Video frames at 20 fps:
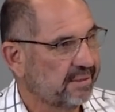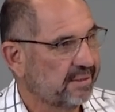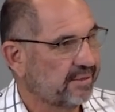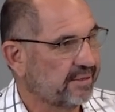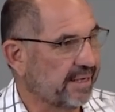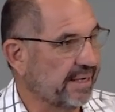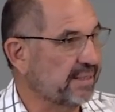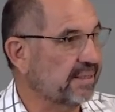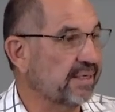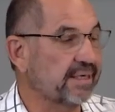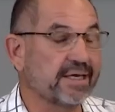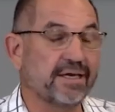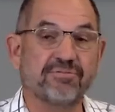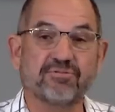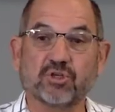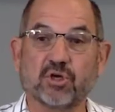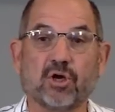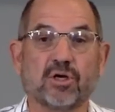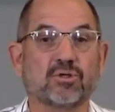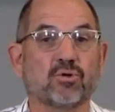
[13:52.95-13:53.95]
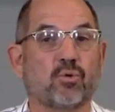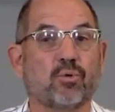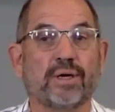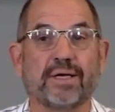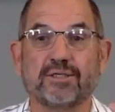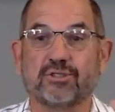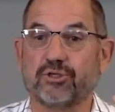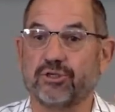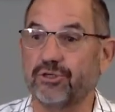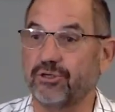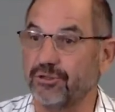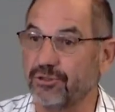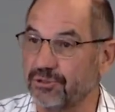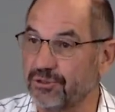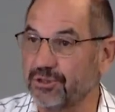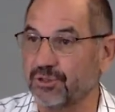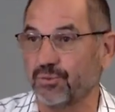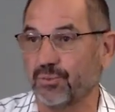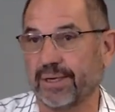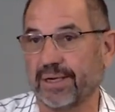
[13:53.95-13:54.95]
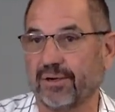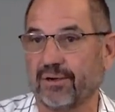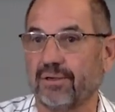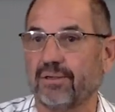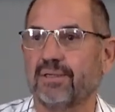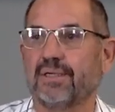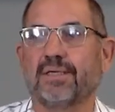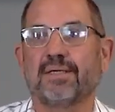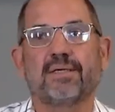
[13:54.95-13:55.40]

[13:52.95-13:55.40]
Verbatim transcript: That the gifts aren't always used well,